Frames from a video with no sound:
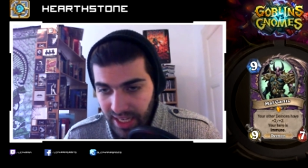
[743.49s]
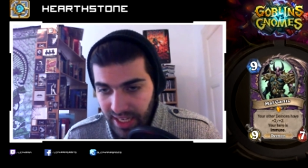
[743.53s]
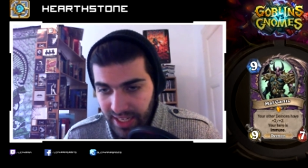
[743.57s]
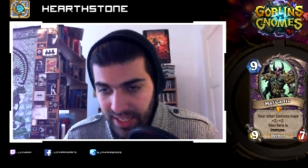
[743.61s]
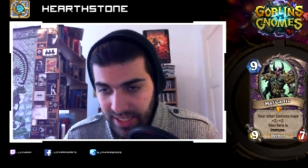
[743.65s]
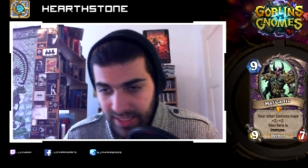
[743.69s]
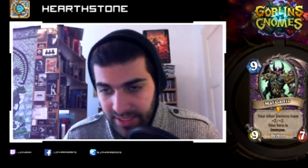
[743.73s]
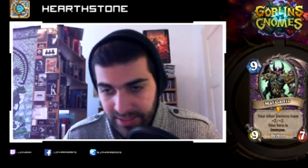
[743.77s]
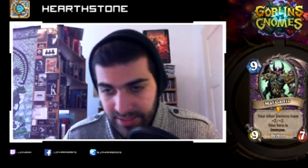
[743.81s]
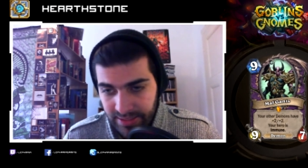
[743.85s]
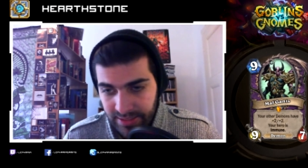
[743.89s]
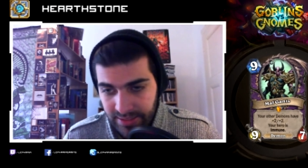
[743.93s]

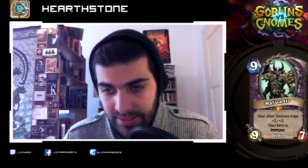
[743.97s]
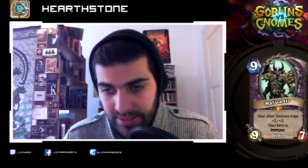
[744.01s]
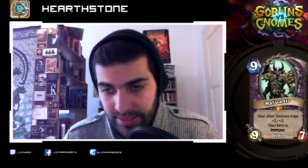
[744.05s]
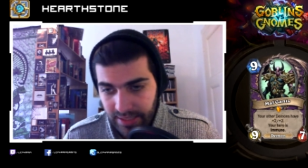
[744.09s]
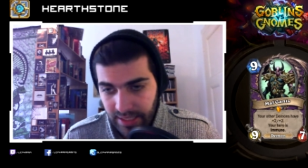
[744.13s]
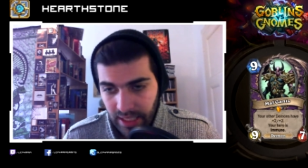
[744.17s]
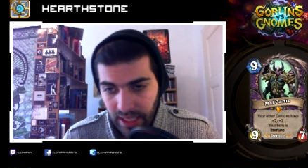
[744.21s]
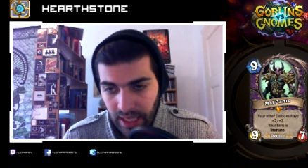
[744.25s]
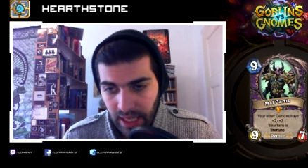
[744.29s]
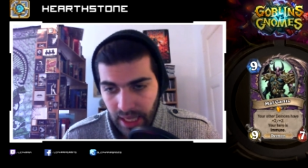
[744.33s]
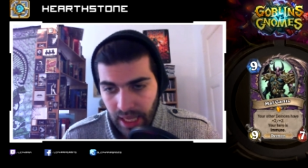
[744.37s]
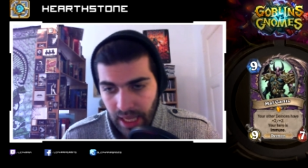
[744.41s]
And
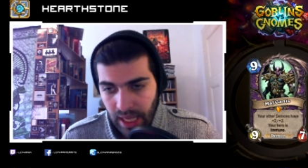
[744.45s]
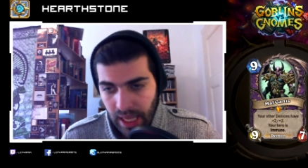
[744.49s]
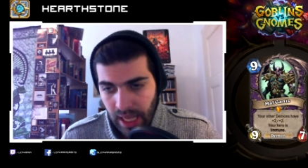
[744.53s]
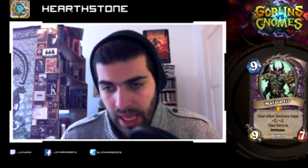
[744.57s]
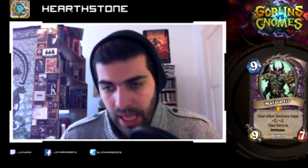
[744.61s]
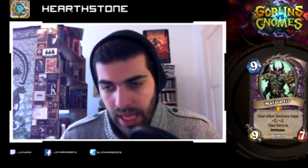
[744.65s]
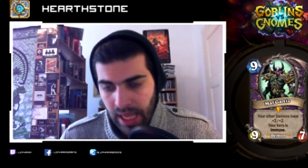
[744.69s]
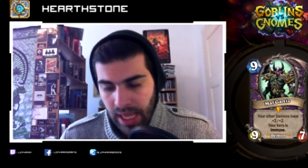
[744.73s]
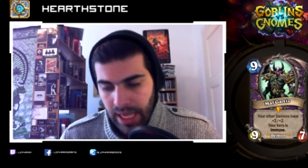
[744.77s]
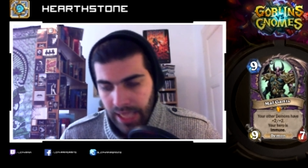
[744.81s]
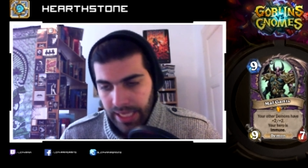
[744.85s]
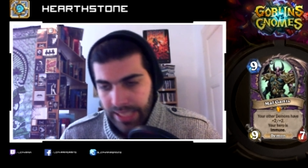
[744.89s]

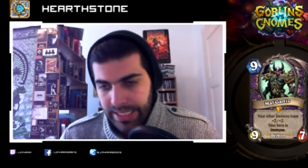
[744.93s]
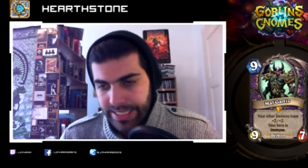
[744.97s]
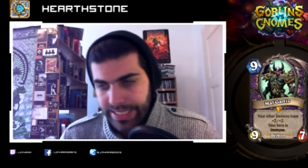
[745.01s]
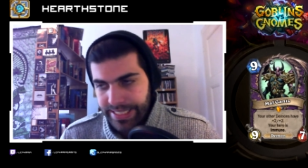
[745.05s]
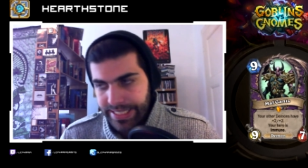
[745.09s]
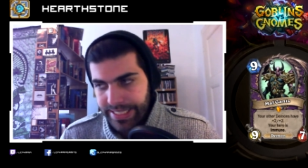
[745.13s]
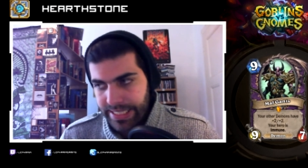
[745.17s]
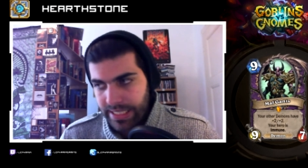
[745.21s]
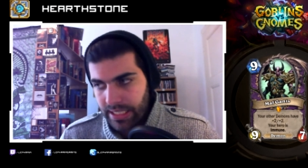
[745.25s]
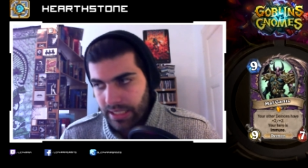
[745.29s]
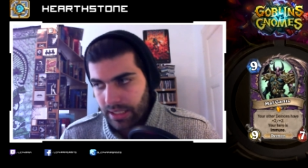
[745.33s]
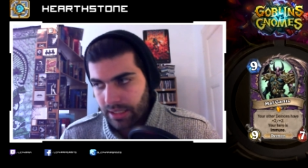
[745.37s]

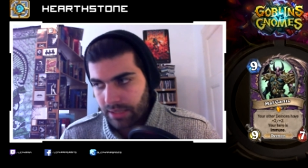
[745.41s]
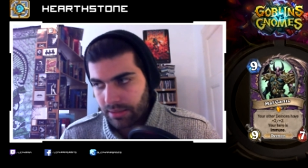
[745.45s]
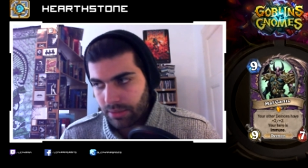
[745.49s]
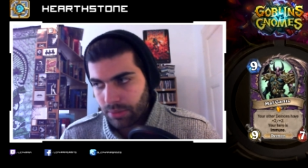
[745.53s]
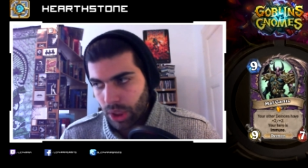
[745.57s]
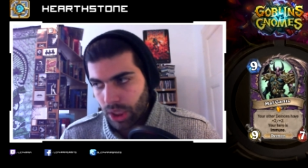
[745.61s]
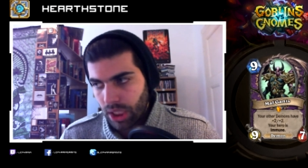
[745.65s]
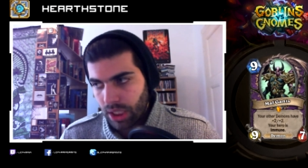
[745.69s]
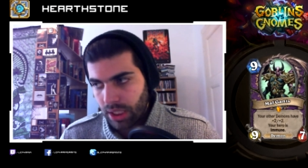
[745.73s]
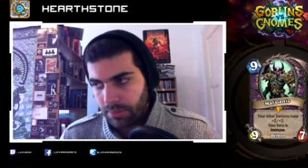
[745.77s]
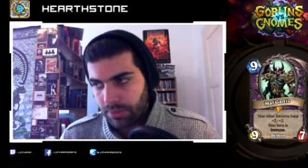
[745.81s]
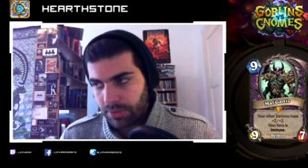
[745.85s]
yeah,
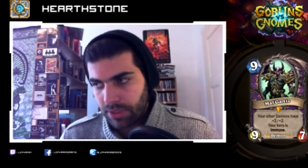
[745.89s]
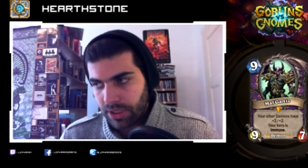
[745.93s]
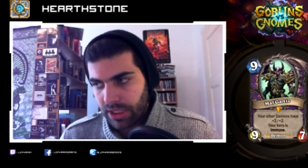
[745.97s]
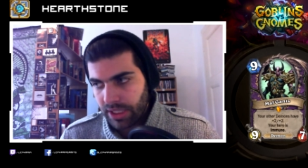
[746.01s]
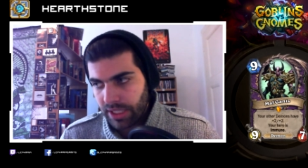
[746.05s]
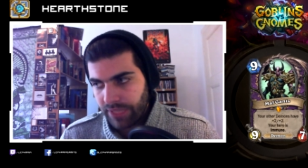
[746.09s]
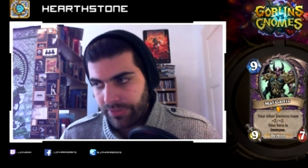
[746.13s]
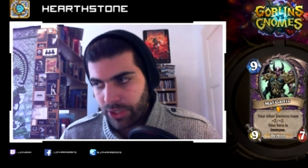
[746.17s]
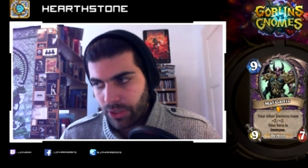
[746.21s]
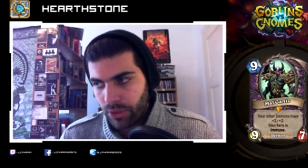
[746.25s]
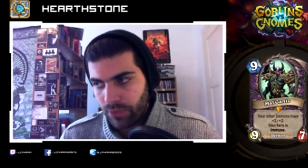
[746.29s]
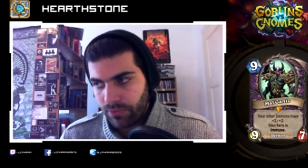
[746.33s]

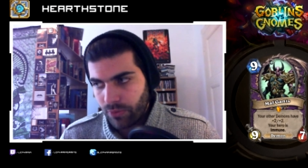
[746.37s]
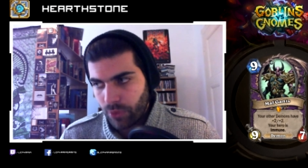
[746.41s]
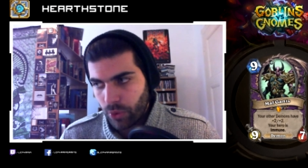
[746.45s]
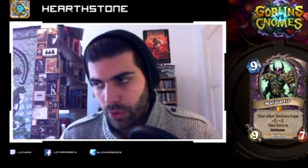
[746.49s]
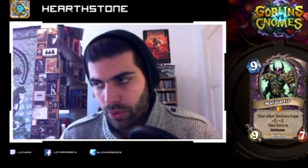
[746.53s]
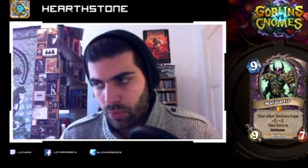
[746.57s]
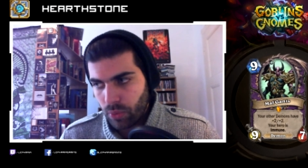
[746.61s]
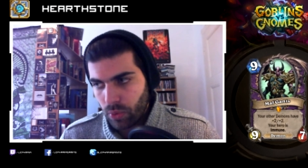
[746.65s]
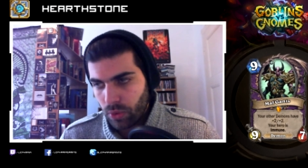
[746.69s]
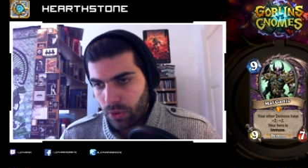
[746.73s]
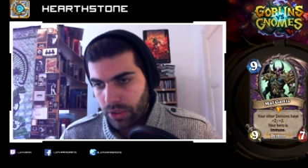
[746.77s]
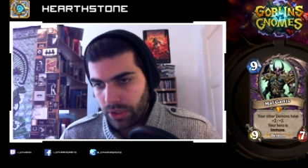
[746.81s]
giving your
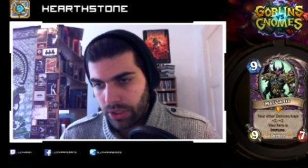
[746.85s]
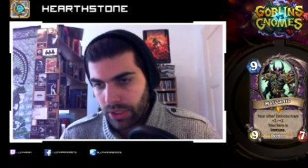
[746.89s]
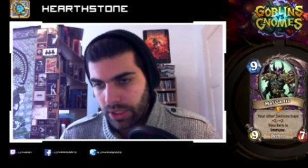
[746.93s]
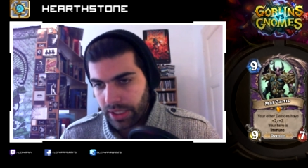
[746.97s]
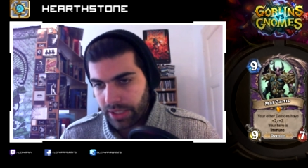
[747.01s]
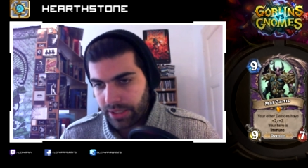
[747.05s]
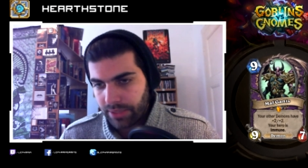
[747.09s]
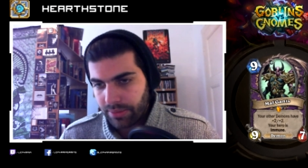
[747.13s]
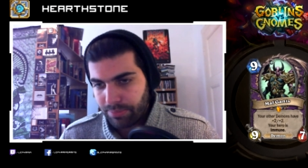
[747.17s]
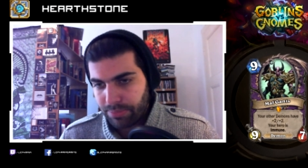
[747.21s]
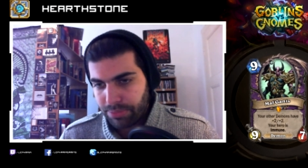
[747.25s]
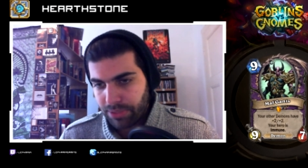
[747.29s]
Void Walker
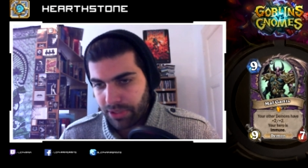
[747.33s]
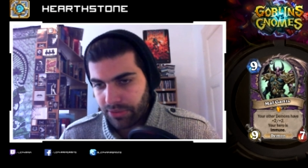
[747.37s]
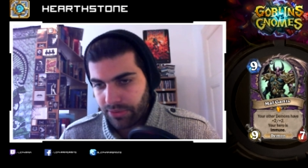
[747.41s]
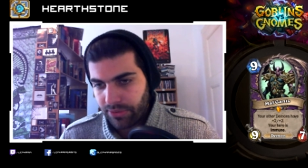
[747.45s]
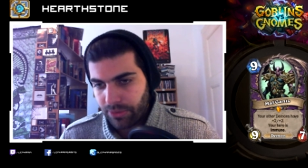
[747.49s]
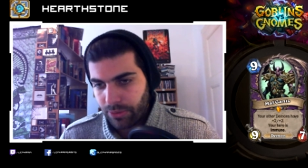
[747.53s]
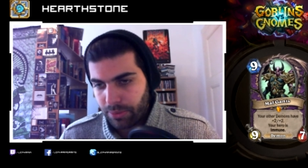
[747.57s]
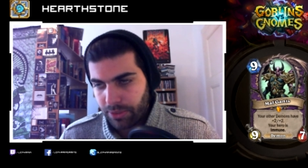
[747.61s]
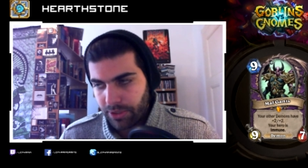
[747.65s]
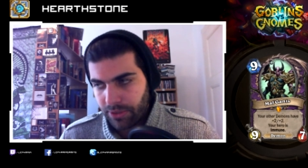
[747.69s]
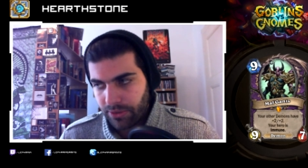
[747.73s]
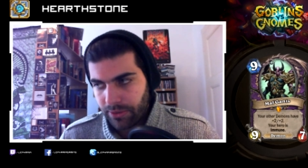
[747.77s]
like
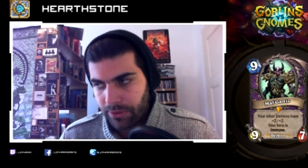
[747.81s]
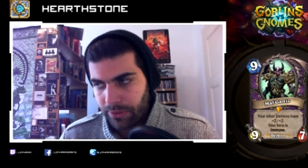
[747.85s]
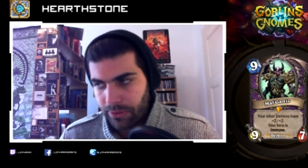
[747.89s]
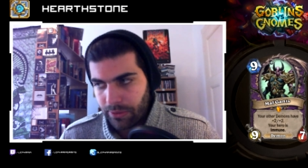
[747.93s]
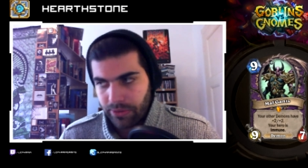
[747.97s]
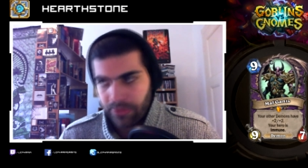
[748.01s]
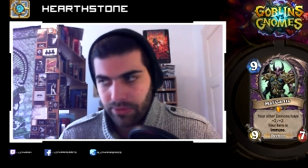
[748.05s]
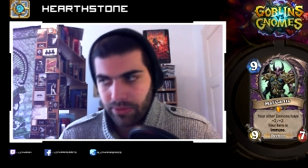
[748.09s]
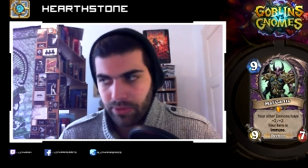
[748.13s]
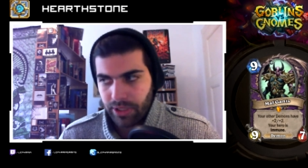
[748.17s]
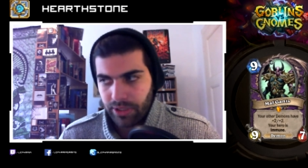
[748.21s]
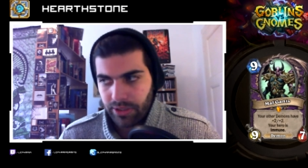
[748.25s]
+2/+2
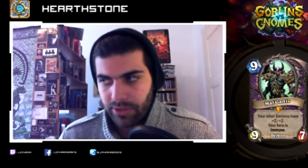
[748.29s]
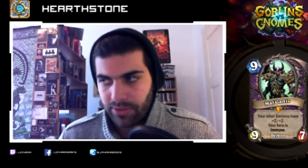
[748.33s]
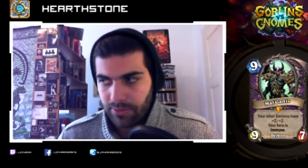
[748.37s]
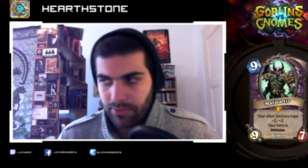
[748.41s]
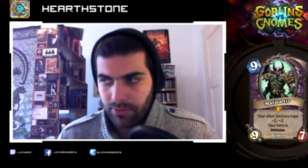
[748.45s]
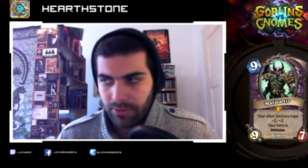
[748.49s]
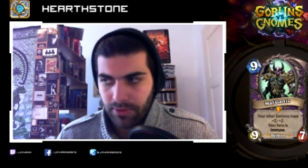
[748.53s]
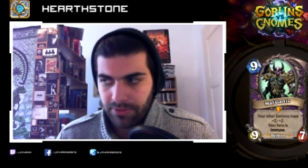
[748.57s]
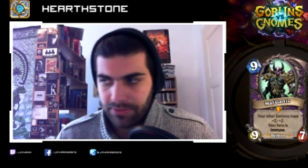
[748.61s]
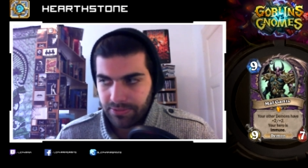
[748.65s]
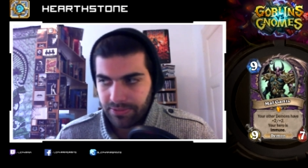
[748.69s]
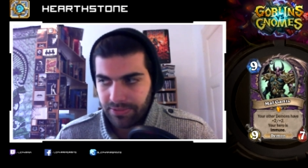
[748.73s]
is nice,
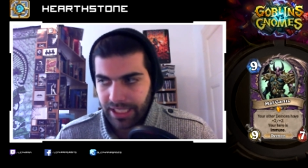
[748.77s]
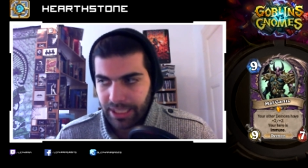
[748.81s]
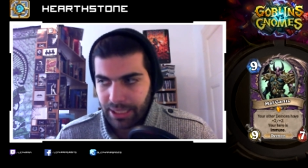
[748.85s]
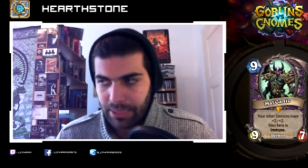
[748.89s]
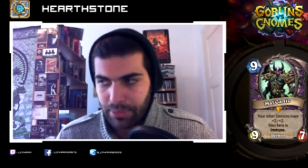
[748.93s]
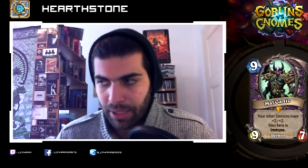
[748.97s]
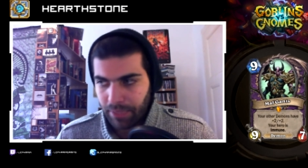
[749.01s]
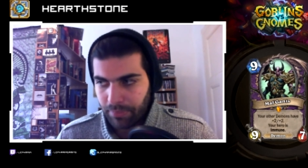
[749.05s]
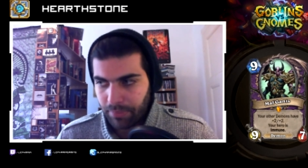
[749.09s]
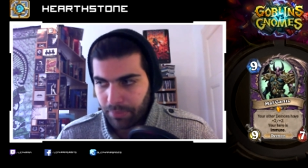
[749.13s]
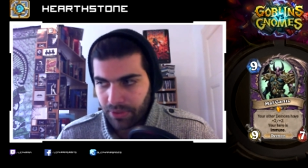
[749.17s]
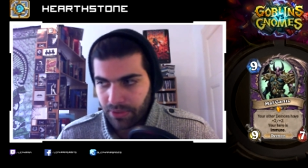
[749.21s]
and with
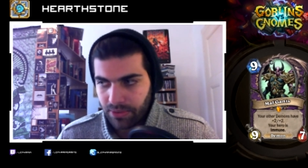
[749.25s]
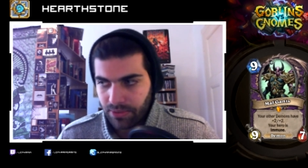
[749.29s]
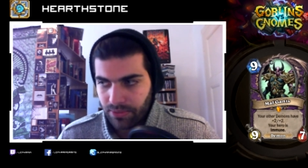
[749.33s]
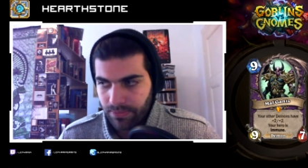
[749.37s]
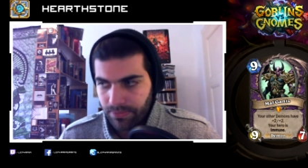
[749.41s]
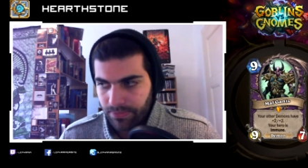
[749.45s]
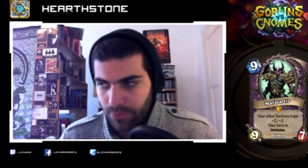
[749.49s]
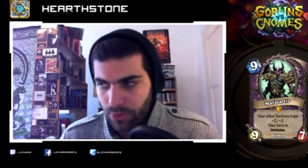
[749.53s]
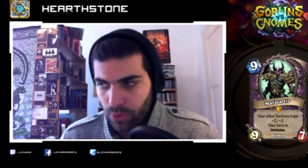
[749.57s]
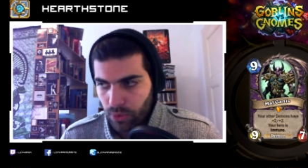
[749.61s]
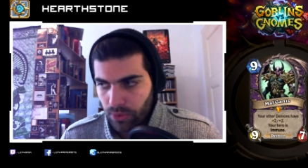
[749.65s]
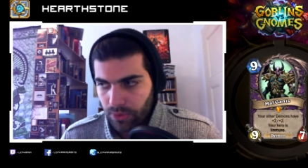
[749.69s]
Flaming,
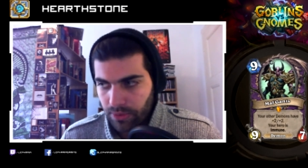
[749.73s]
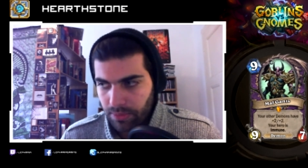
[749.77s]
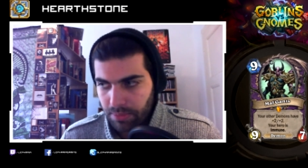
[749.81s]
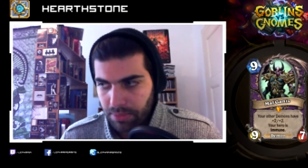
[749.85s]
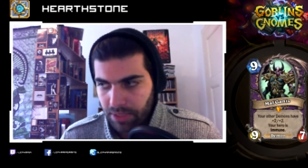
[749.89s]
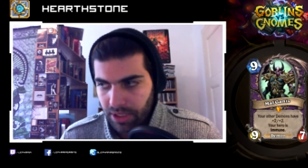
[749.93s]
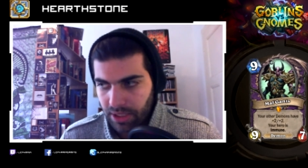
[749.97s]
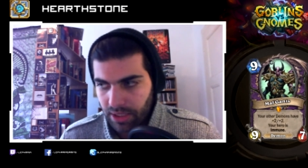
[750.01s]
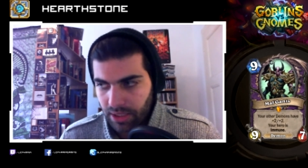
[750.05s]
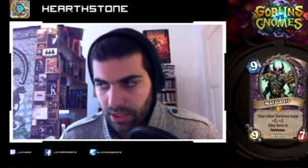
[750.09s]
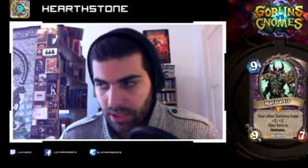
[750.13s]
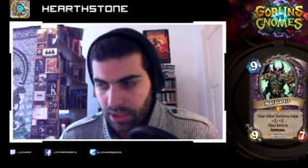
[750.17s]
of course,
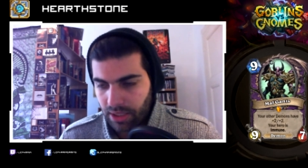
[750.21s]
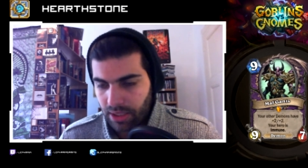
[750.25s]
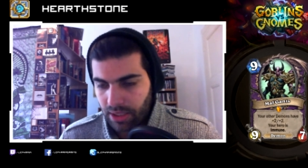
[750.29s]
but